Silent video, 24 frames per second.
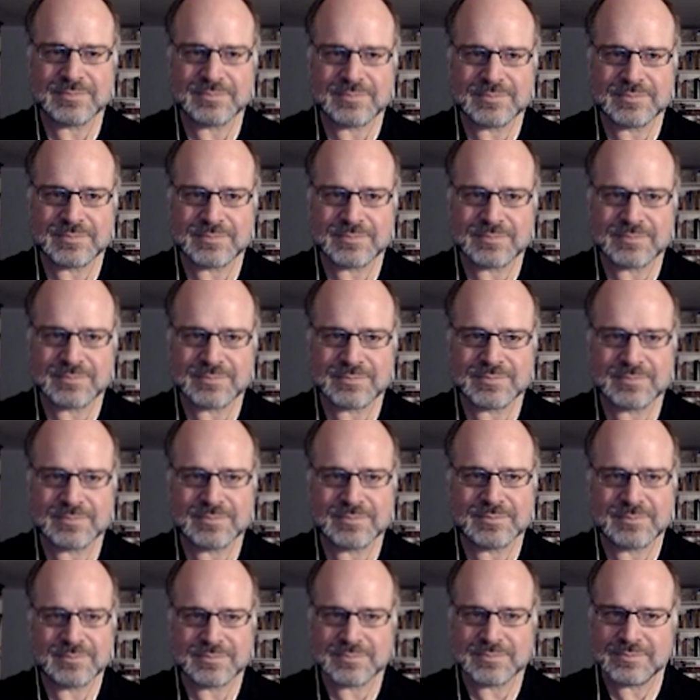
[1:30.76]

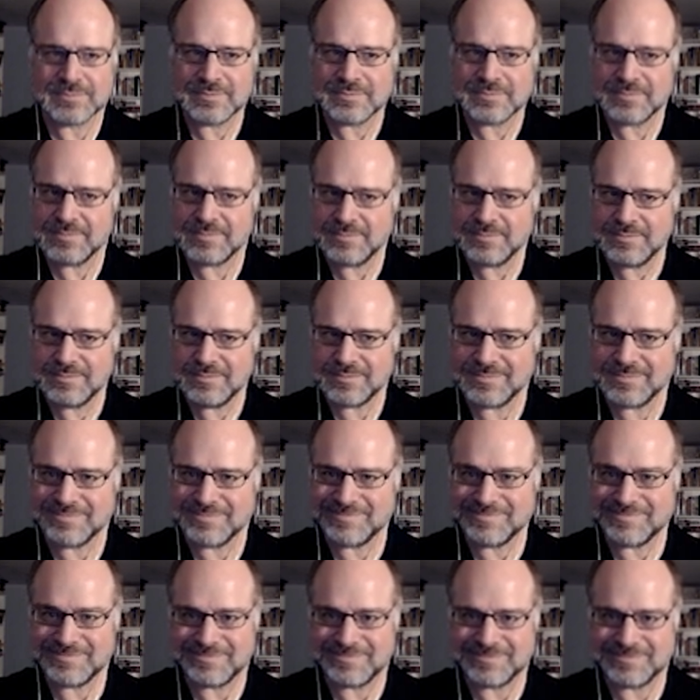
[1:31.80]

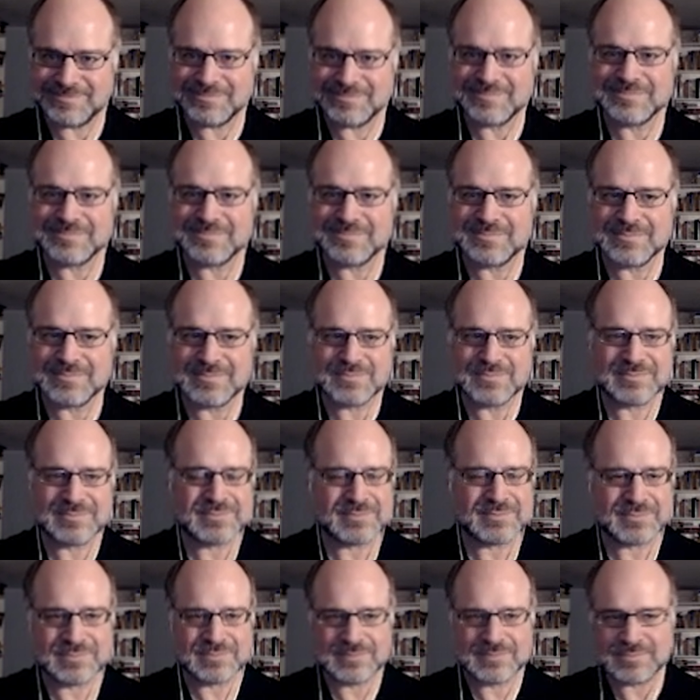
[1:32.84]

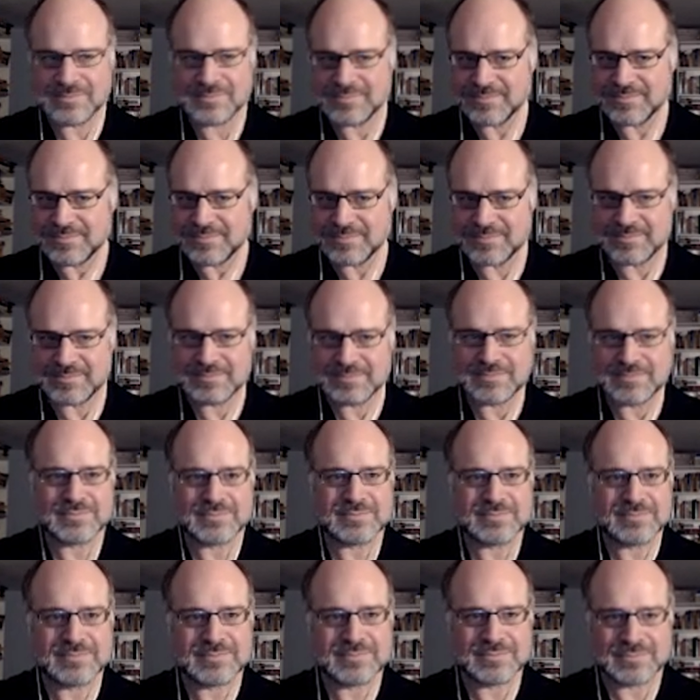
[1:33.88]

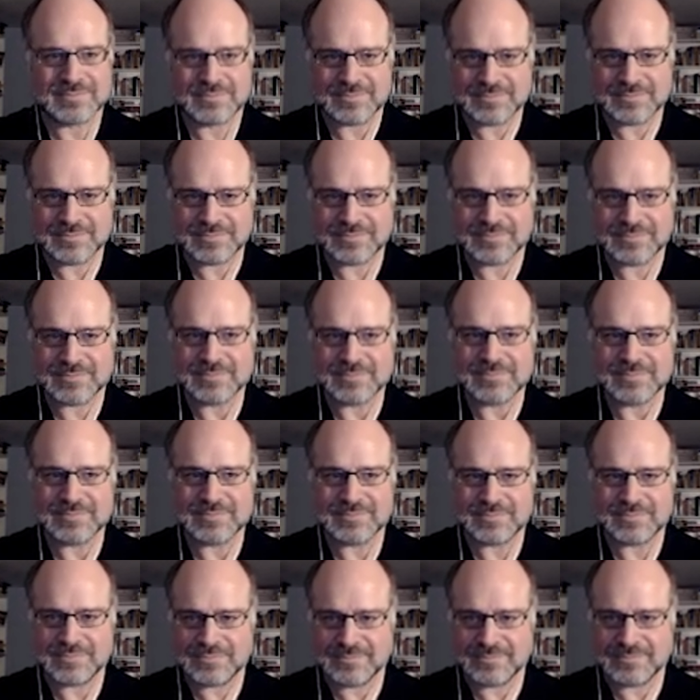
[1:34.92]

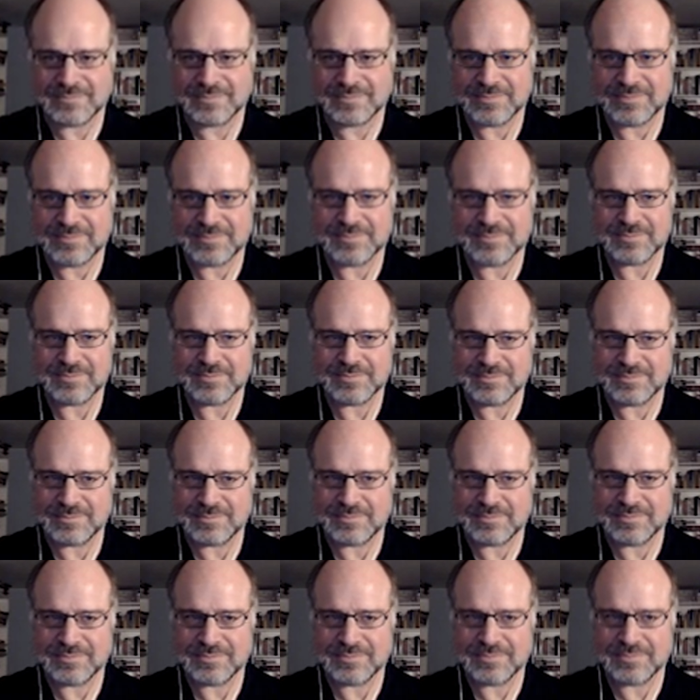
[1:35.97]

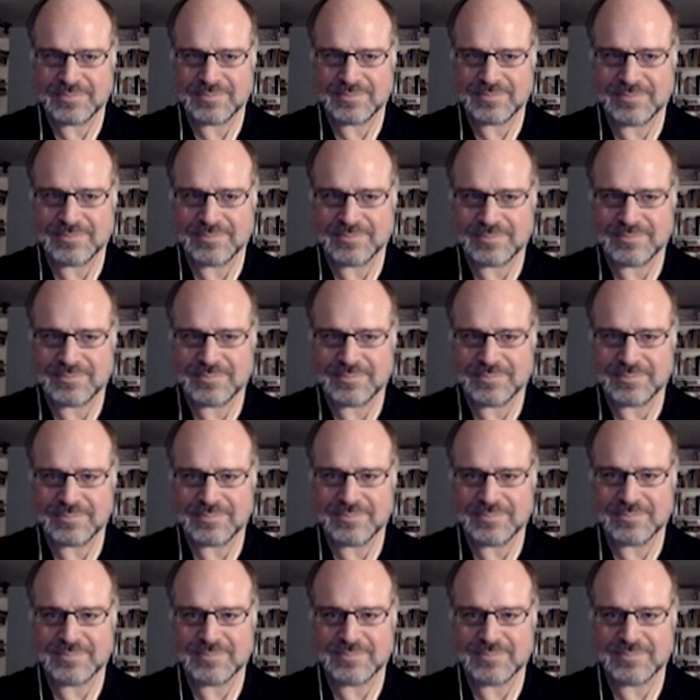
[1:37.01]
The person shown says nothing.